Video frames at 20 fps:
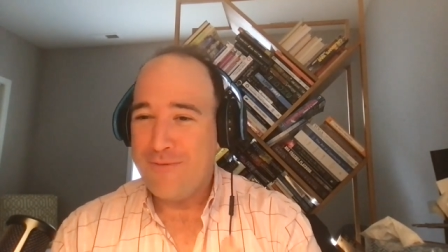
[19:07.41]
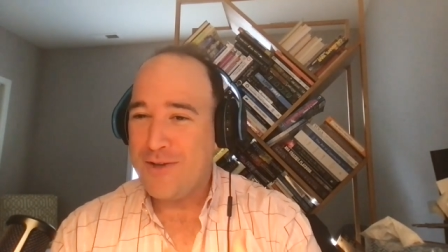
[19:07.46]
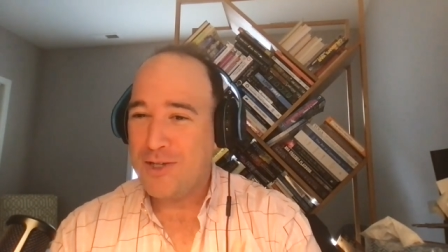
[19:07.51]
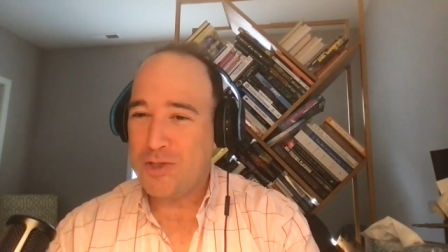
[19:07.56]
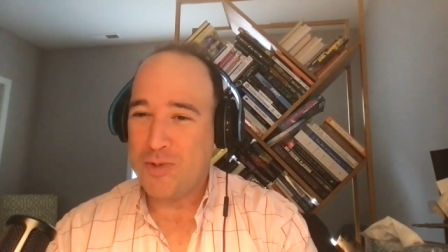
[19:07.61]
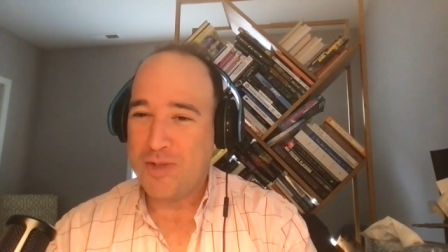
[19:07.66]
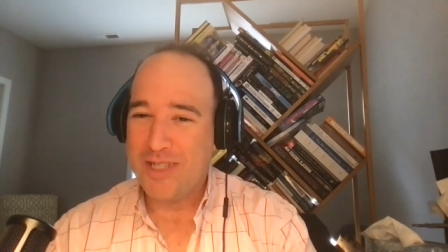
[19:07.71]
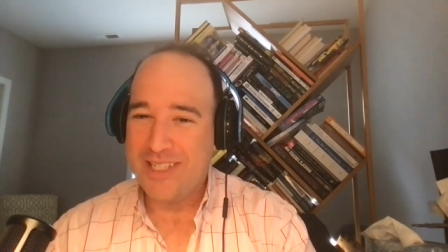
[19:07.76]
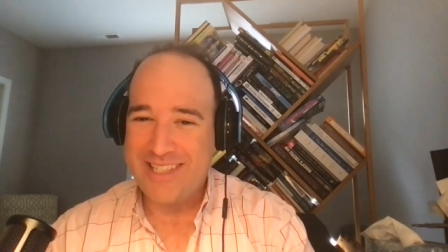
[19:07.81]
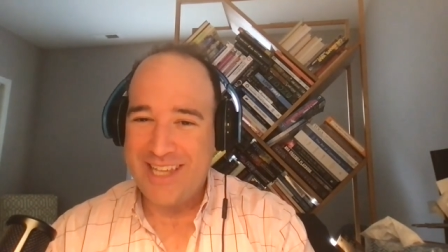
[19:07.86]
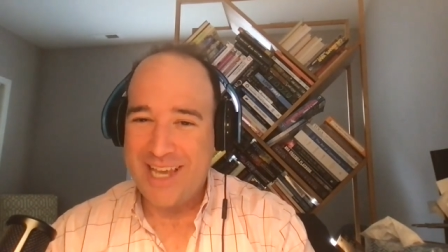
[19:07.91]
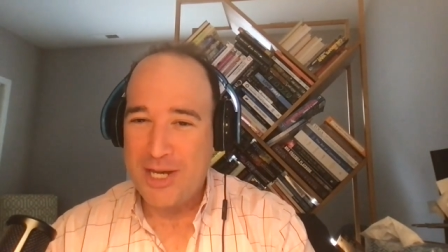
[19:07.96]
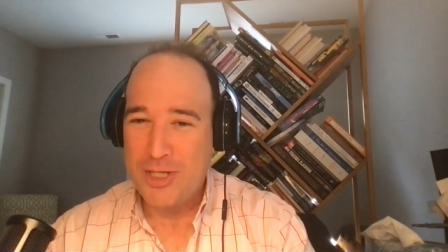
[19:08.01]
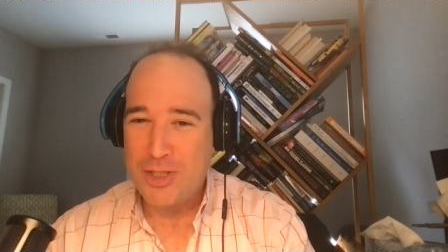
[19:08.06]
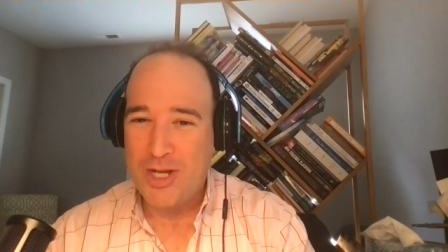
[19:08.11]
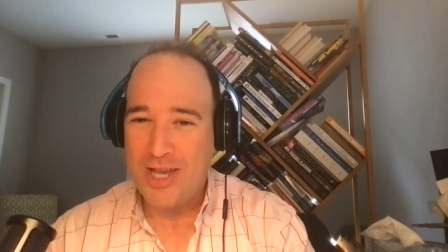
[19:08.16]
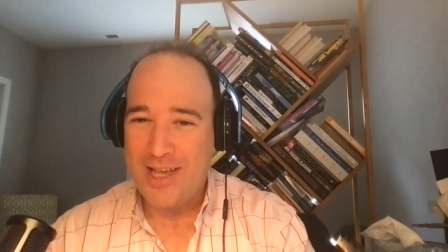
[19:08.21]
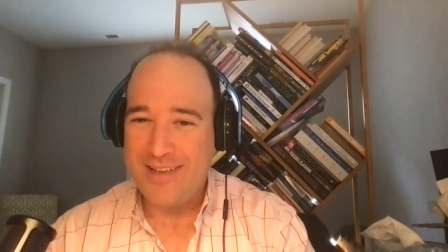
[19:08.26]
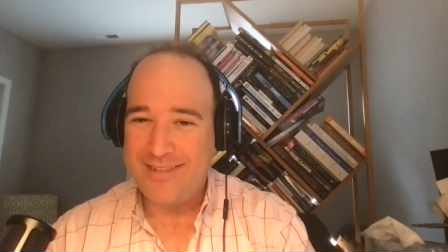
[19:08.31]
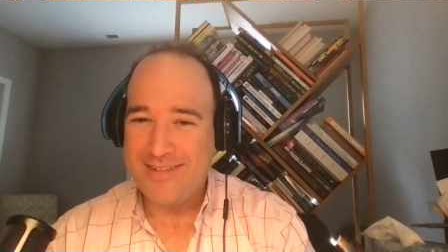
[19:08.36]

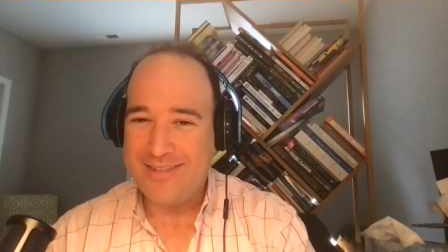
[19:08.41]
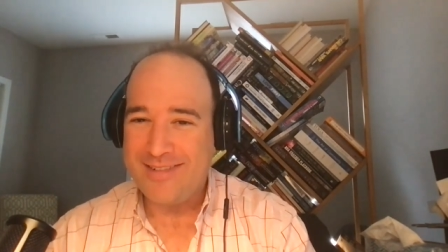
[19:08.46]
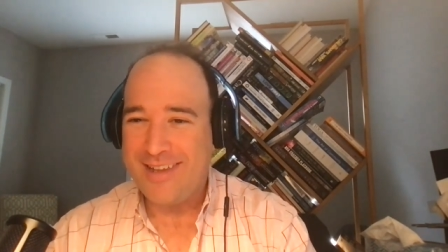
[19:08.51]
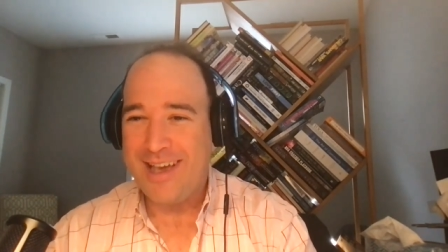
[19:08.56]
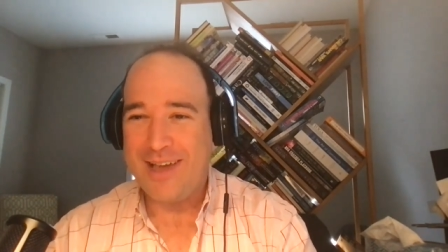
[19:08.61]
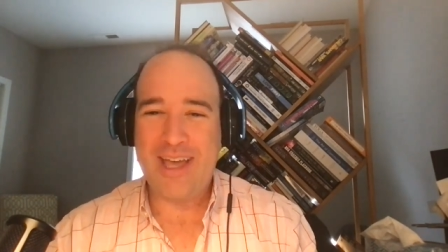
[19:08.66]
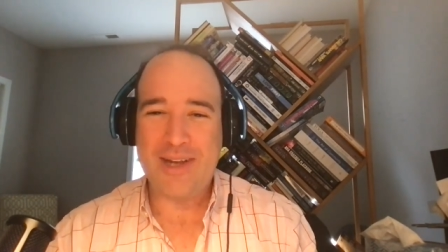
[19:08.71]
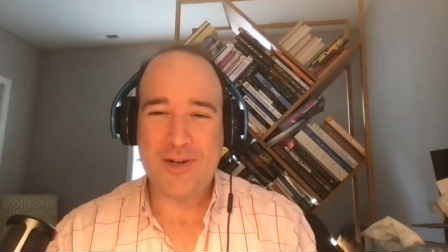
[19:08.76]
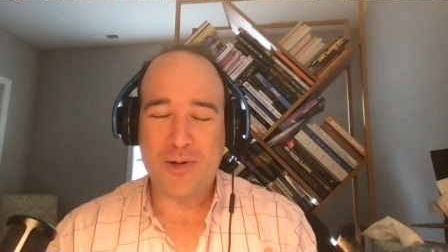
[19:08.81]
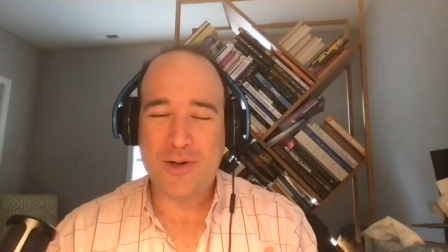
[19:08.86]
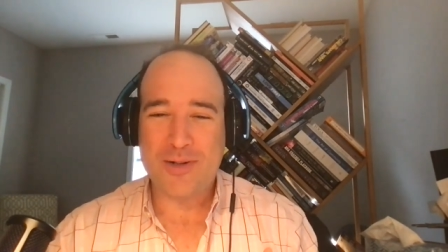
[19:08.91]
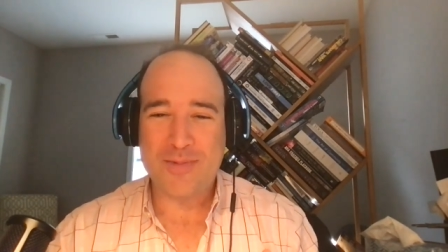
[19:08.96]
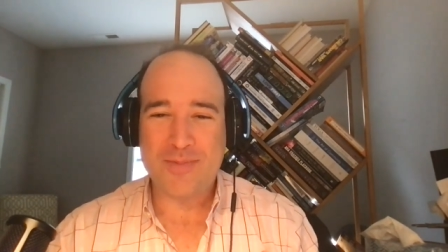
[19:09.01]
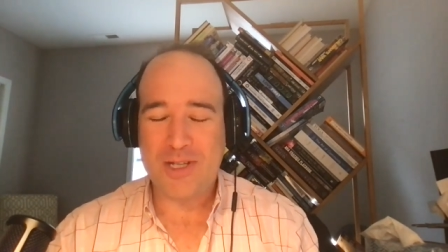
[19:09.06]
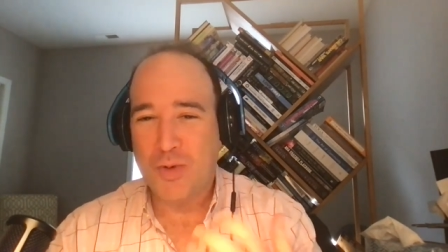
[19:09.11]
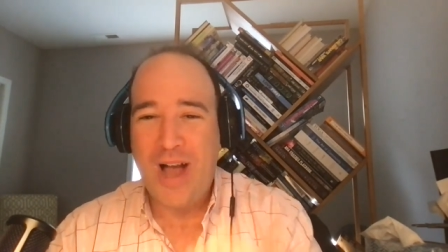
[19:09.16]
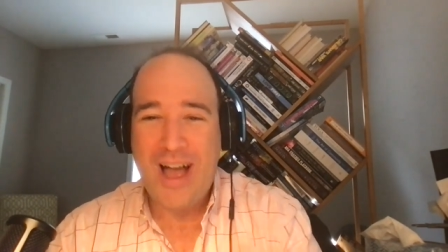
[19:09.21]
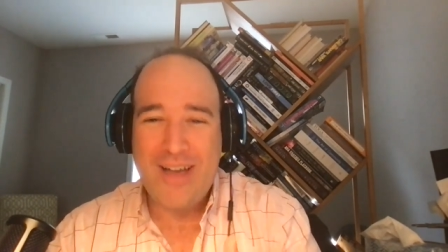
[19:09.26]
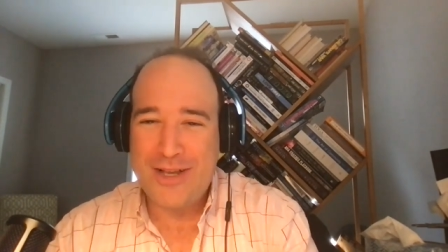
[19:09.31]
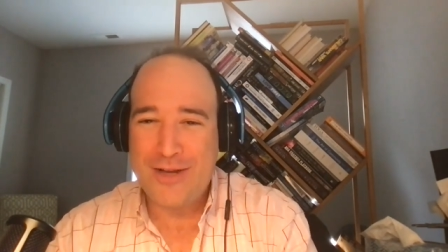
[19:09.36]
visualization and or
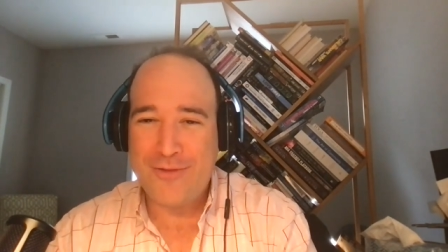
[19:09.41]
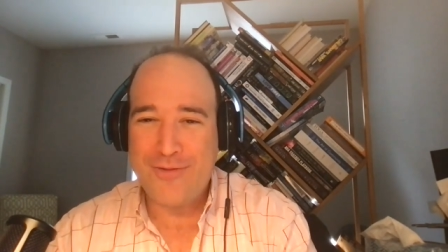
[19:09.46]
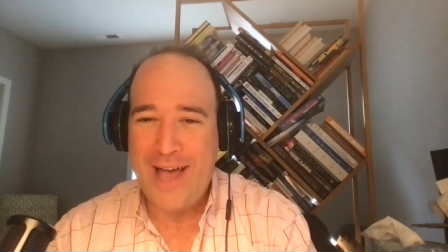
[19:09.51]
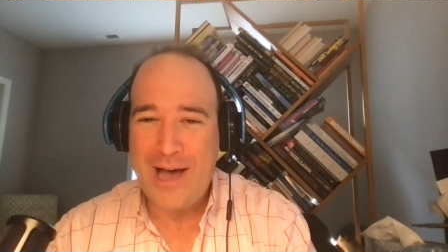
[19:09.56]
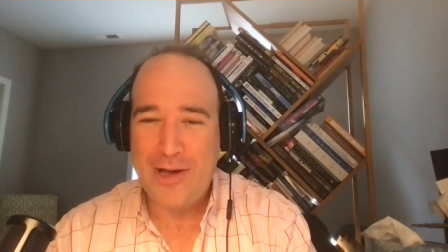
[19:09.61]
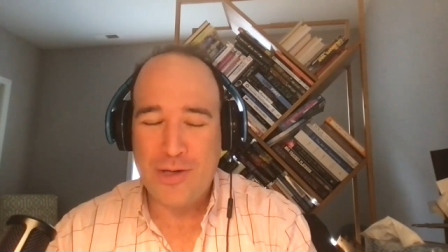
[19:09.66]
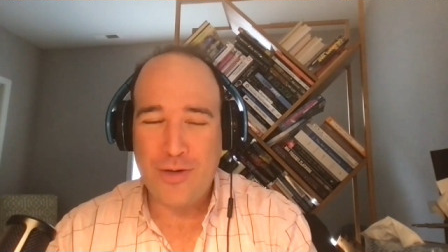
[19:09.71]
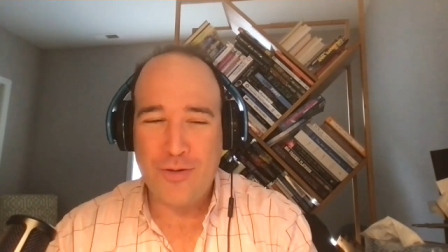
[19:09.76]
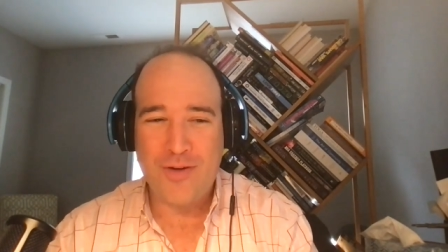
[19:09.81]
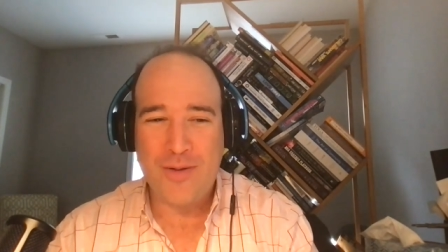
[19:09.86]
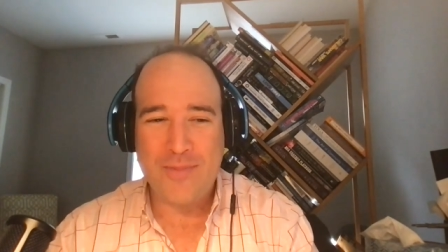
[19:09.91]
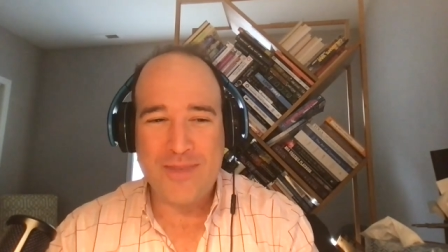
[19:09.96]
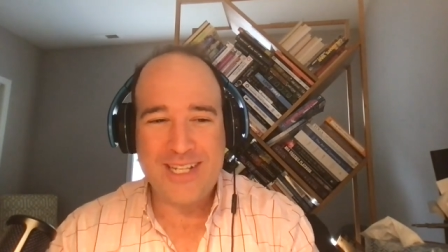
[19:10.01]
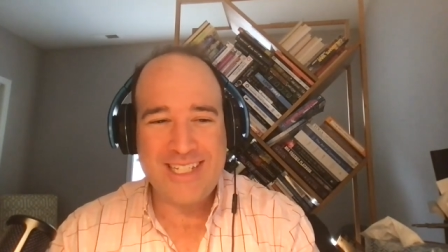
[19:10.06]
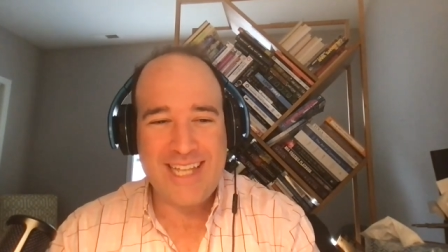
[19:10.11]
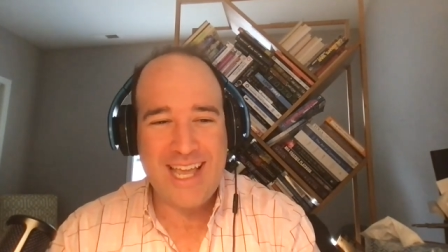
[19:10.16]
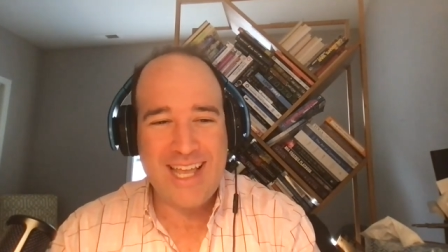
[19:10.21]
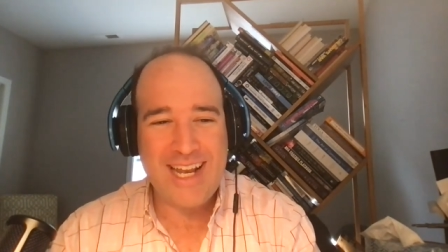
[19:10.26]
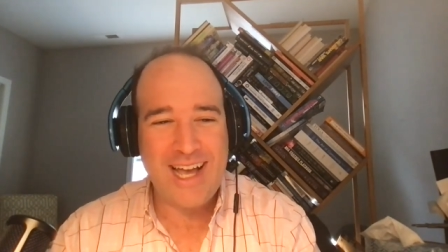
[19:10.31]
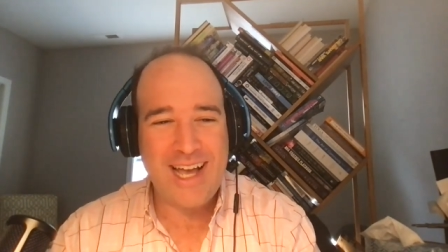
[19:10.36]
driving value from
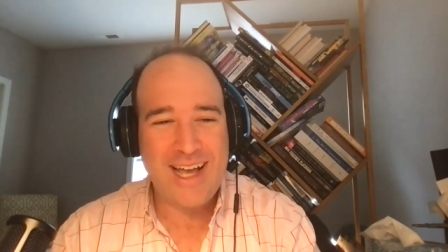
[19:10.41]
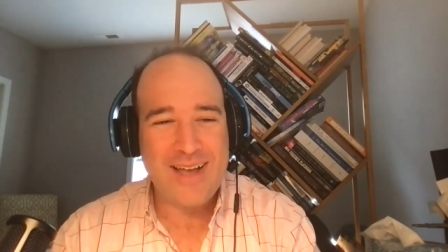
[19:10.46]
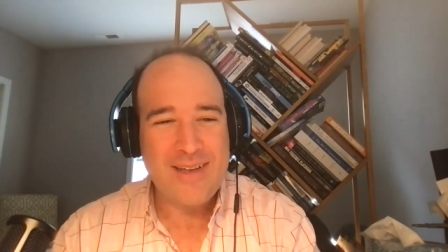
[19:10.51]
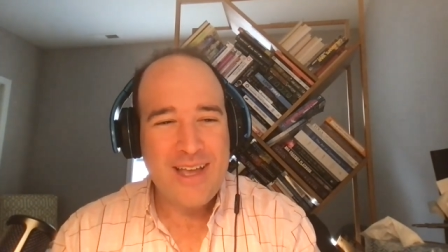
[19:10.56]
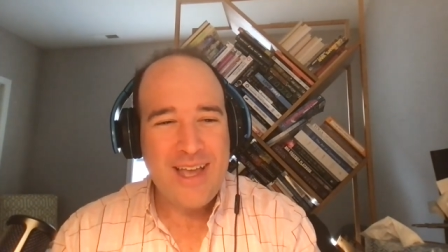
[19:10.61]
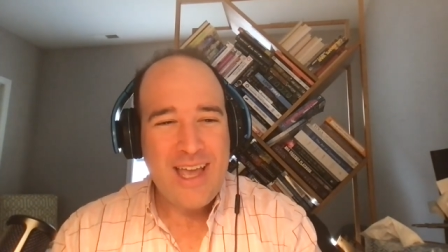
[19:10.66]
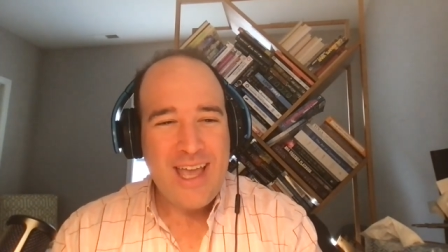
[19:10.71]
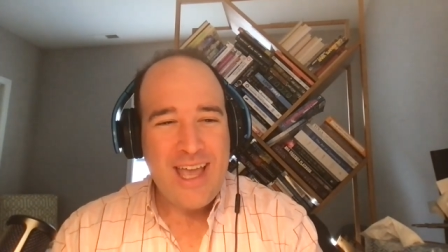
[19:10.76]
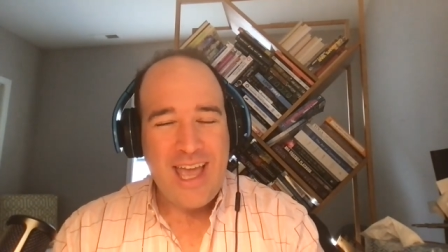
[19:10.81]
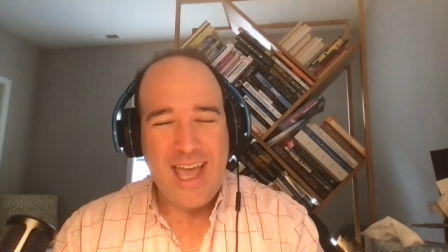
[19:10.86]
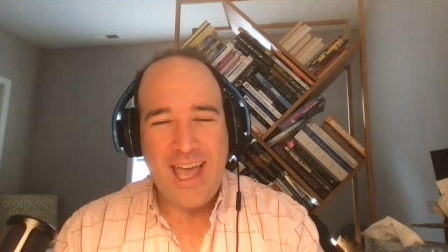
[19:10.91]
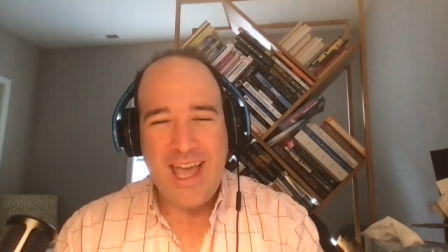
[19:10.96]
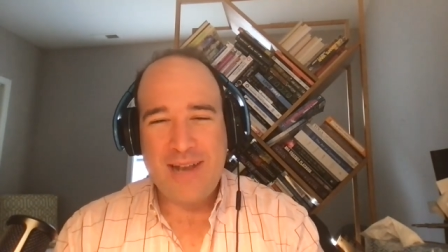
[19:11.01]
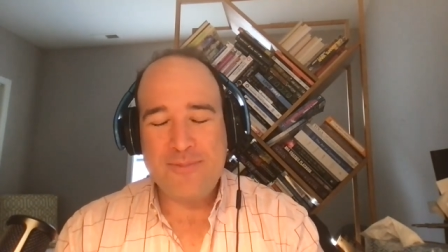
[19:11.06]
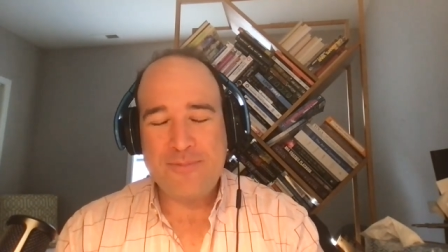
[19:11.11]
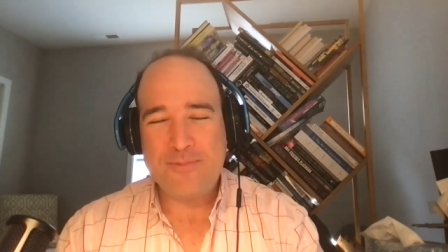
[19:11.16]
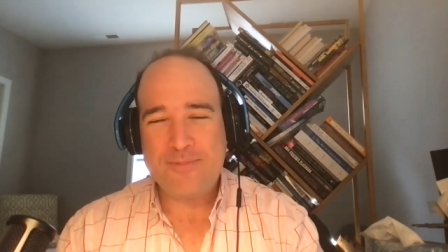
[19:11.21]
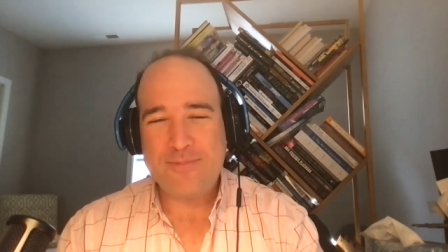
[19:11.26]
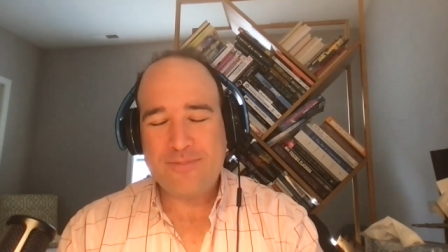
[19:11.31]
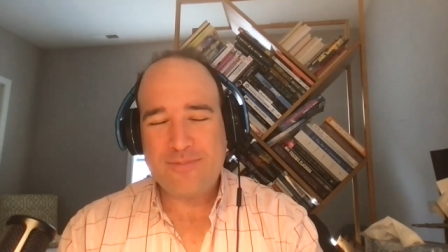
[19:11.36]
the data.
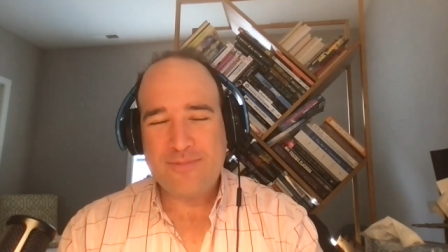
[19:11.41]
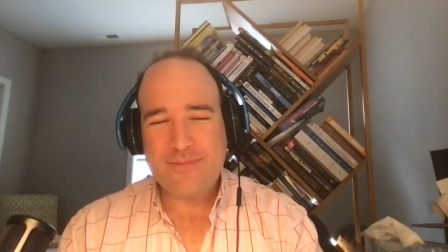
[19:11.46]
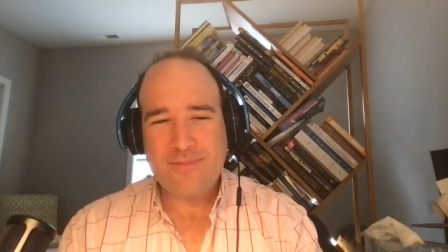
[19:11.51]
And